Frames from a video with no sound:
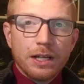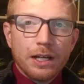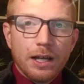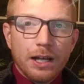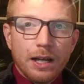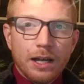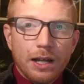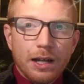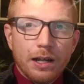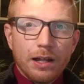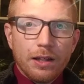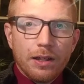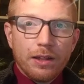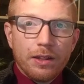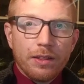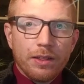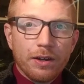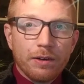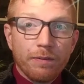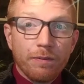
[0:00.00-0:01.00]

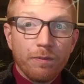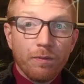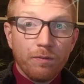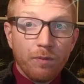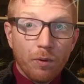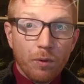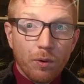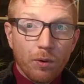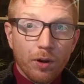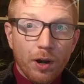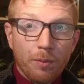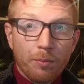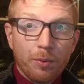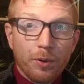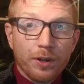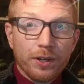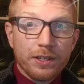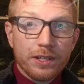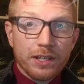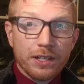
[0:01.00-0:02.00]
Therefore, our
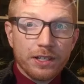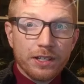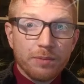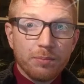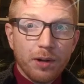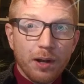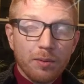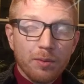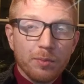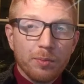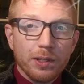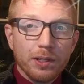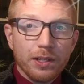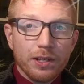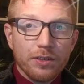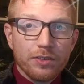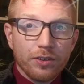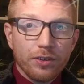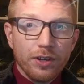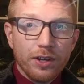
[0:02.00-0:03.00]
predicted
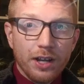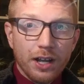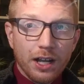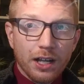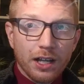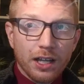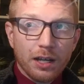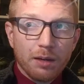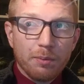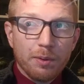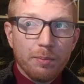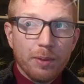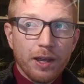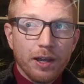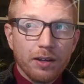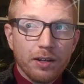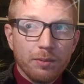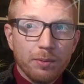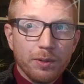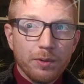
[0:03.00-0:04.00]
probabilities are not going to be
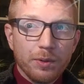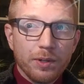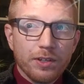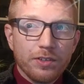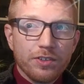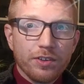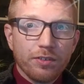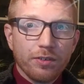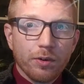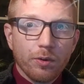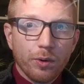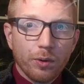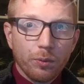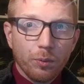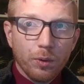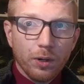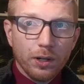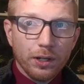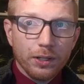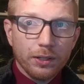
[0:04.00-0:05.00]
bounded between 0 and
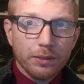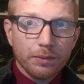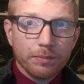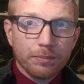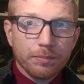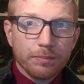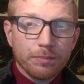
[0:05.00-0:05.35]
1.